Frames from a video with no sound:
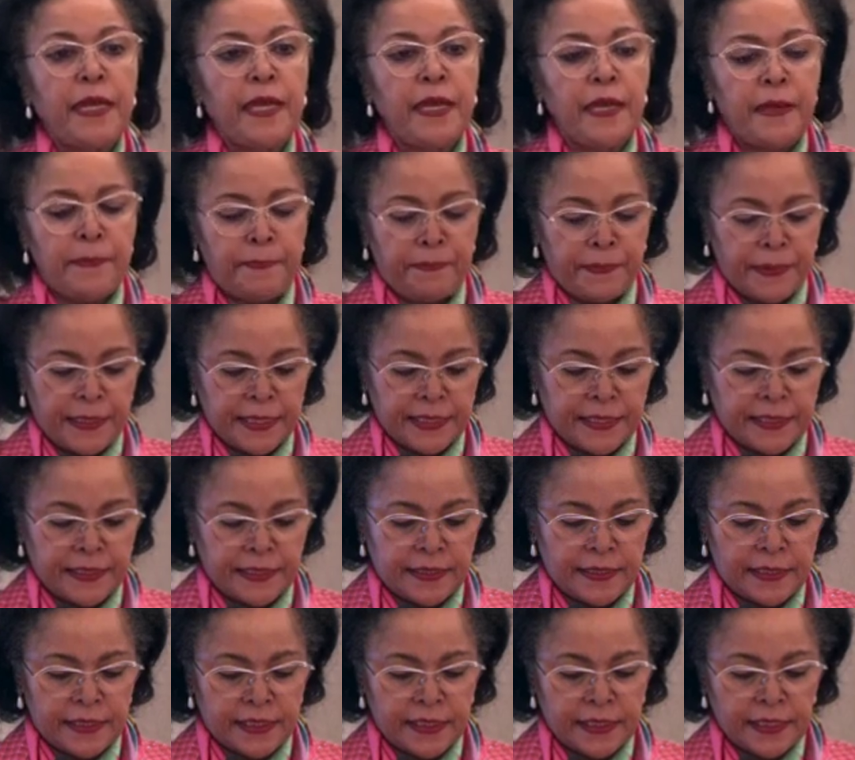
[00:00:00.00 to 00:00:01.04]
and
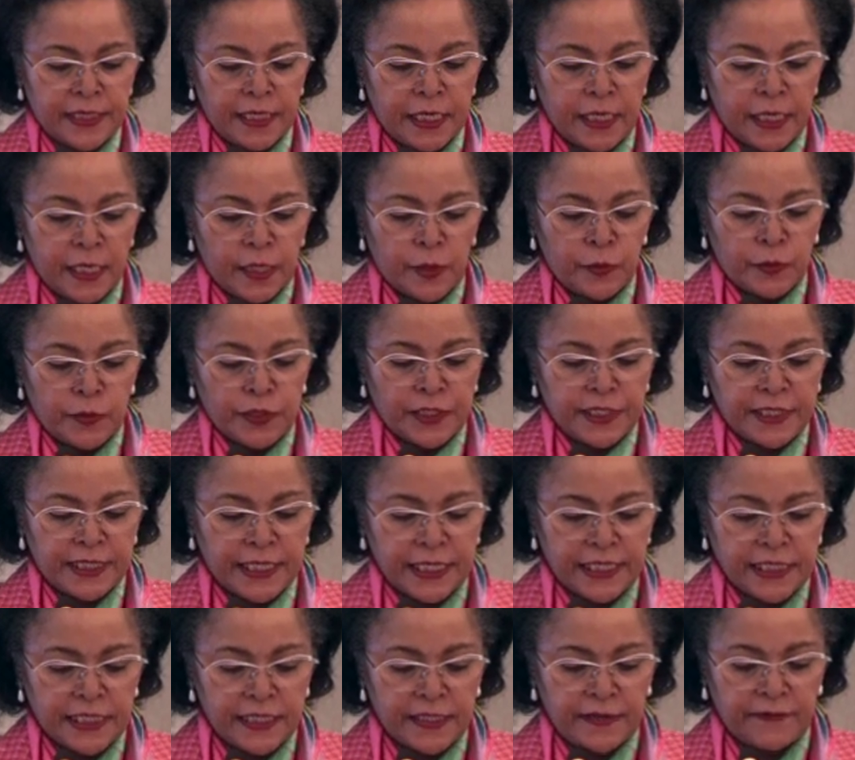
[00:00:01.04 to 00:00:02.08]
presence, which
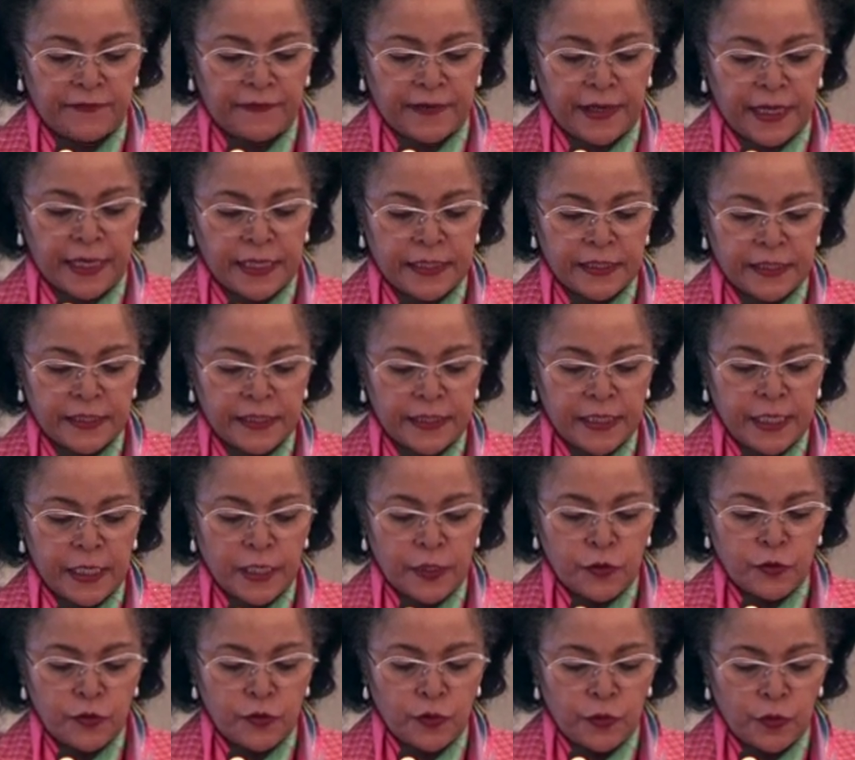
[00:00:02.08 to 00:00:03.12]
testifies
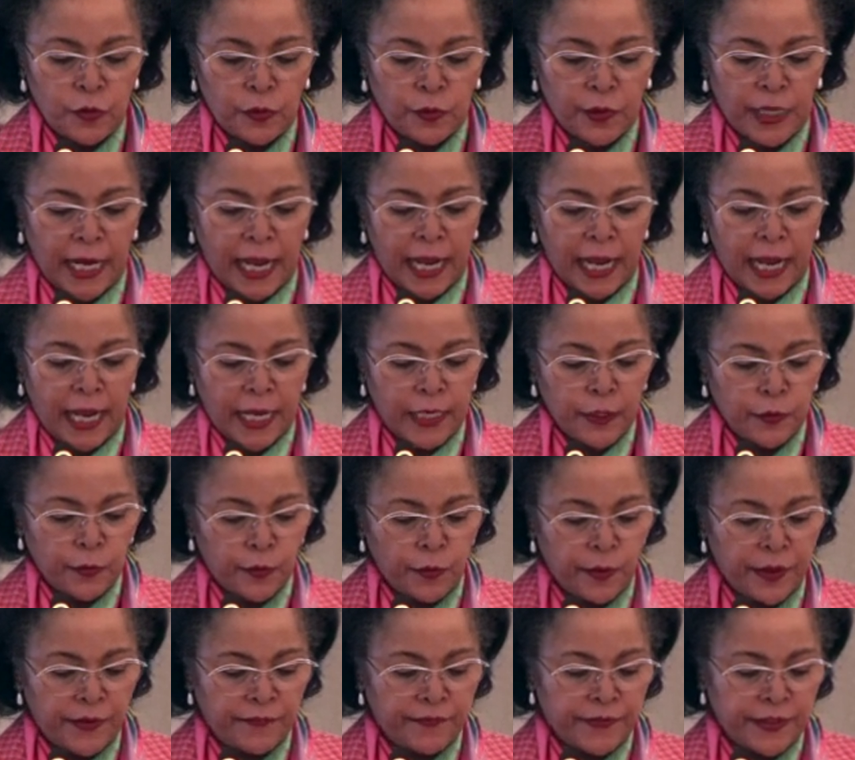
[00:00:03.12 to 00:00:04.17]
to your
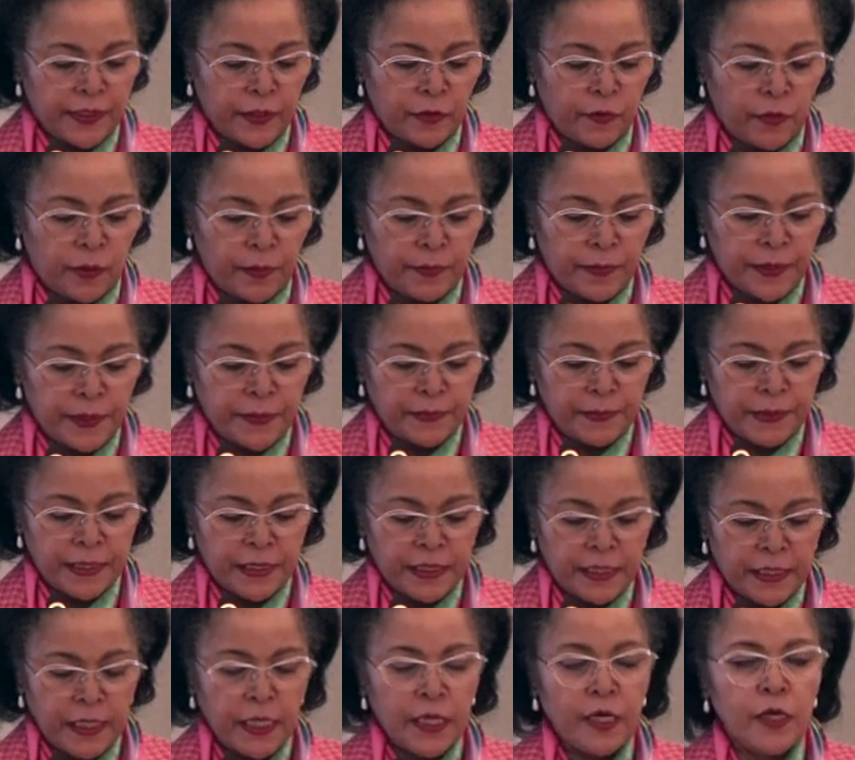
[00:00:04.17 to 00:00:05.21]
unwavering commitment
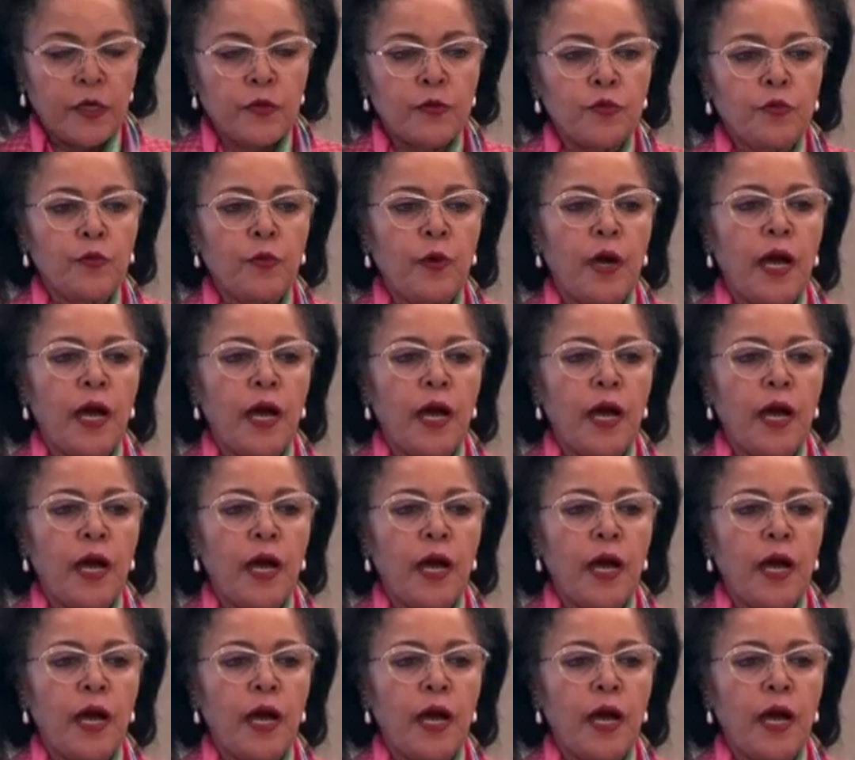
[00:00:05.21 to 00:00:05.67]
to